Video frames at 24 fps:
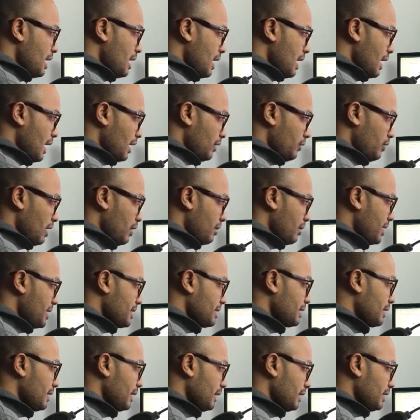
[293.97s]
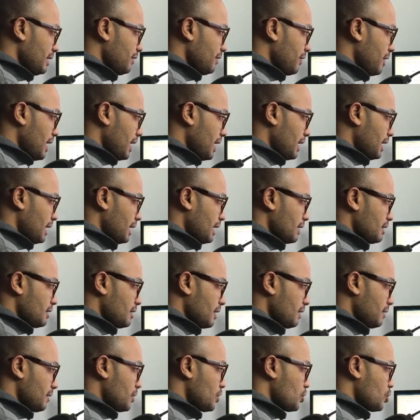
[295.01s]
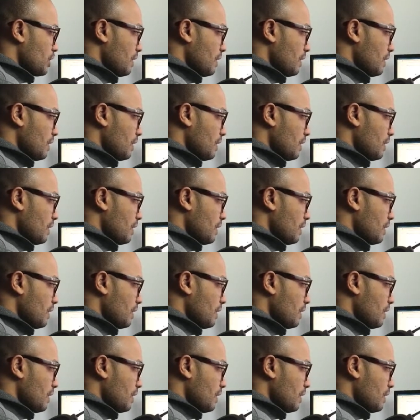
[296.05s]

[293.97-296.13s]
And we are basically defining some